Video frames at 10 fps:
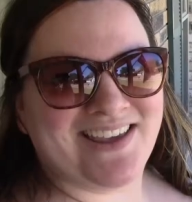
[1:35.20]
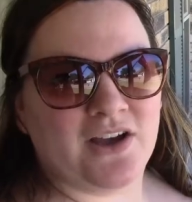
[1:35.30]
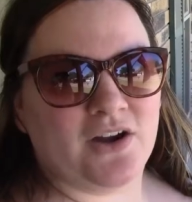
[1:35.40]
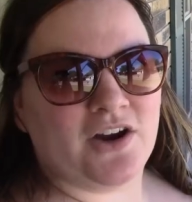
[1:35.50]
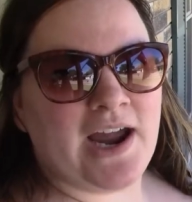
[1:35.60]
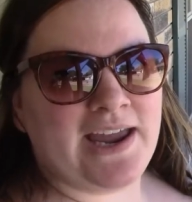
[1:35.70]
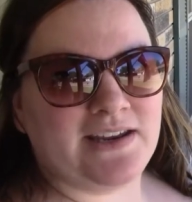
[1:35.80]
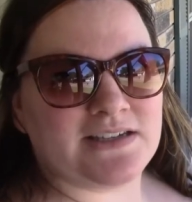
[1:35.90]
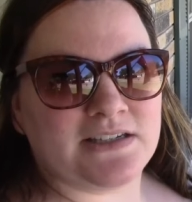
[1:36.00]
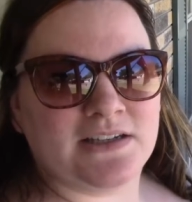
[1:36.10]
All
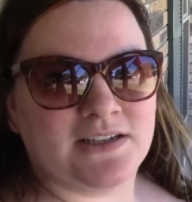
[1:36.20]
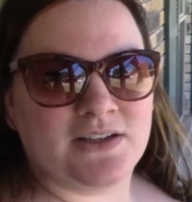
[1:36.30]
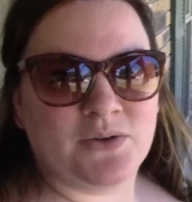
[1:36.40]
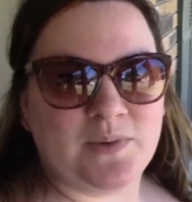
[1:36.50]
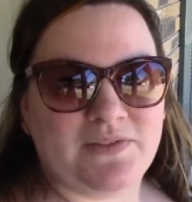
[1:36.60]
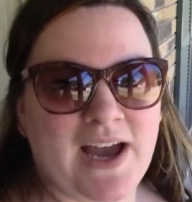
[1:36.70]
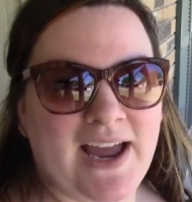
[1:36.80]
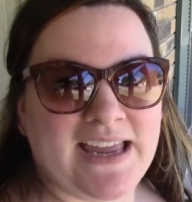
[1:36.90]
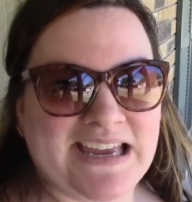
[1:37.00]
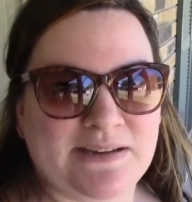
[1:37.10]
right, we've
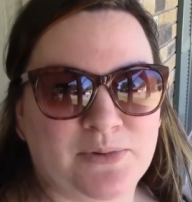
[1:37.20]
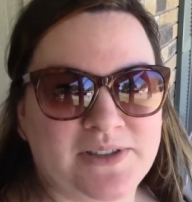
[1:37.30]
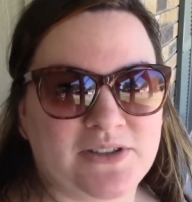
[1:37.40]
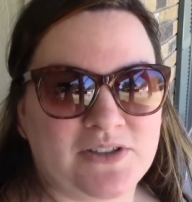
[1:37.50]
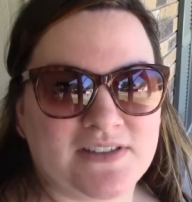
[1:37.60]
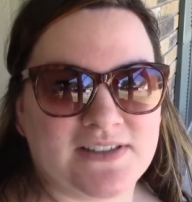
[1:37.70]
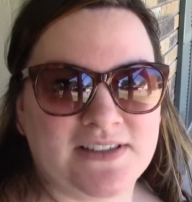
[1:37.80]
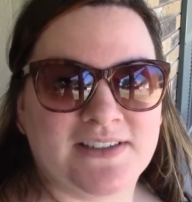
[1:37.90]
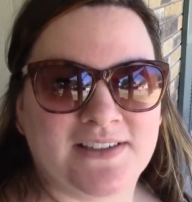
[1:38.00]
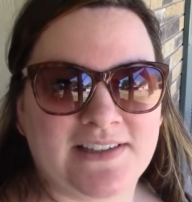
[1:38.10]
got Gabriel's
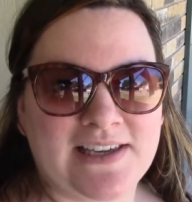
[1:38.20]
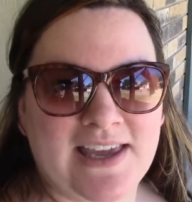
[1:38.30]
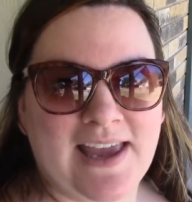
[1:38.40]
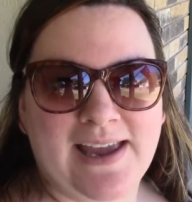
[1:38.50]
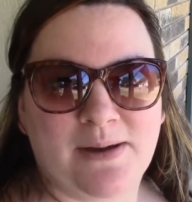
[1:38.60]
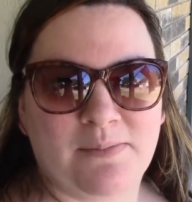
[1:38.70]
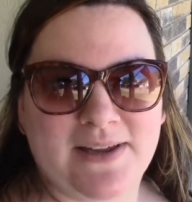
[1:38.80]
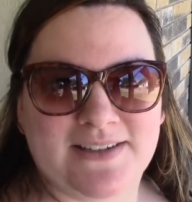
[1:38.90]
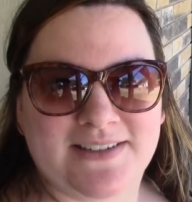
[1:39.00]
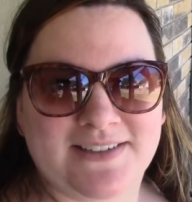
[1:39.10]

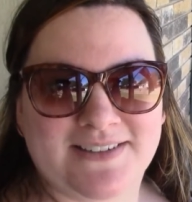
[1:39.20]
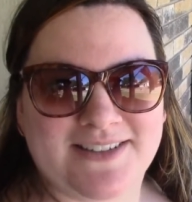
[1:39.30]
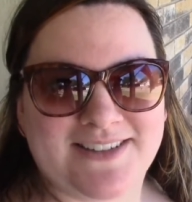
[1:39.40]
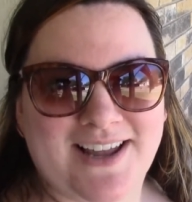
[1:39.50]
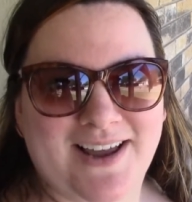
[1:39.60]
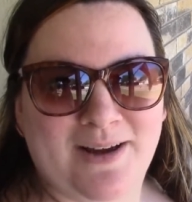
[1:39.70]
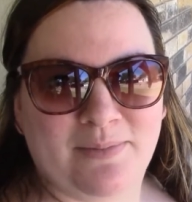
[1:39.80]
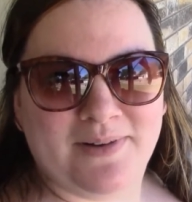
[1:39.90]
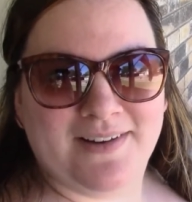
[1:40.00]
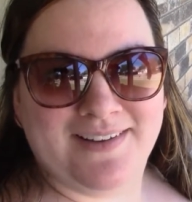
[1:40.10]
encampment set
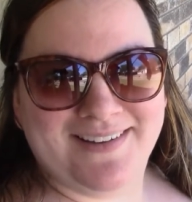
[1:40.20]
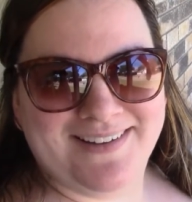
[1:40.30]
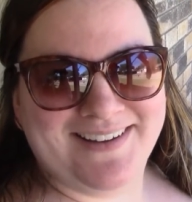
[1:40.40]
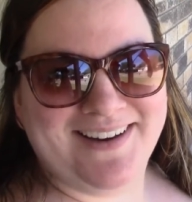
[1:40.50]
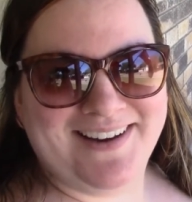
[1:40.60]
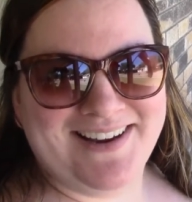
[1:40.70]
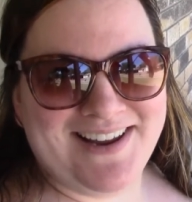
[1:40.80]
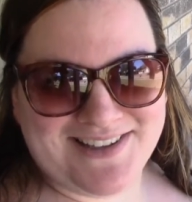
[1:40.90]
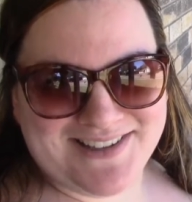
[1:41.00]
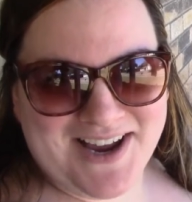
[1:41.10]
up, and
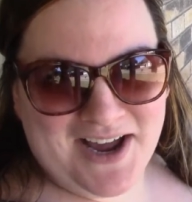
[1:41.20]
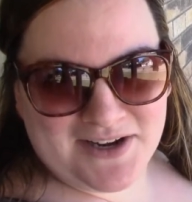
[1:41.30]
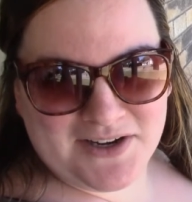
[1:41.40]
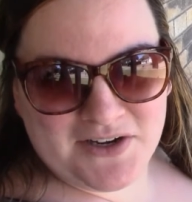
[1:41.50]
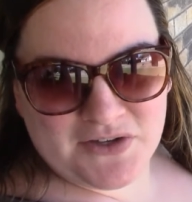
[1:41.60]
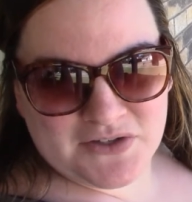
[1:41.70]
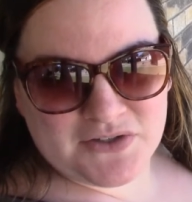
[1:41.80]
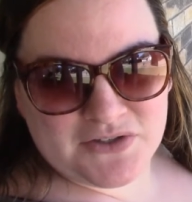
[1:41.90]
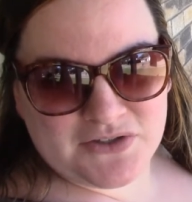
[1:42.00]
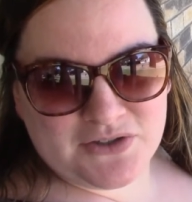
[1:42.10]
he's not
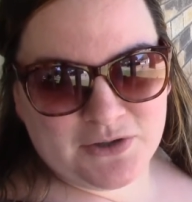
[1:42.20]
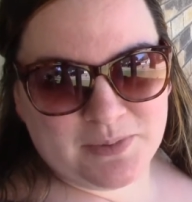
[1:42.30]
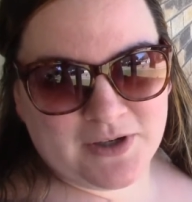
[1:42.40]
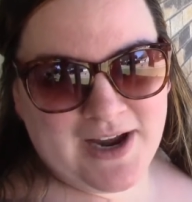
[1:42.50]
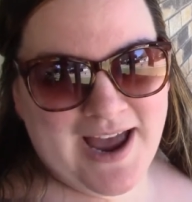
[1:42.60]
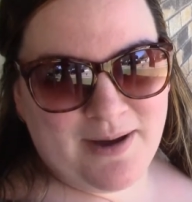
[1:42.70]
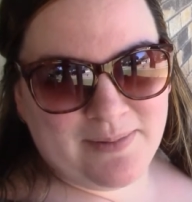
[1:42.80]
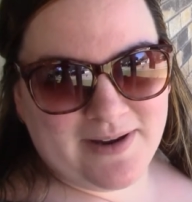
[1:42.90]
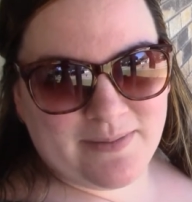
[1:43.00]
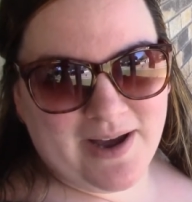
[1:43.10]
super
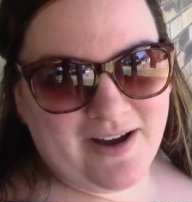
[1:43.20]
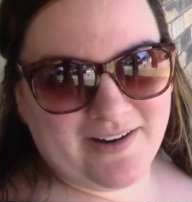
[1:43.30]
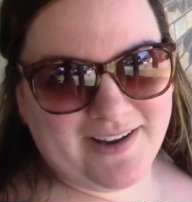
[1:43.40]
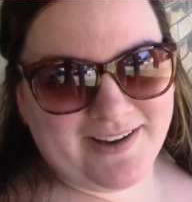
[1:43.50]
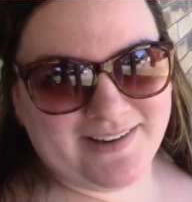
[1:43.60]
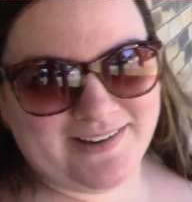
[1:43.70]
happy about it.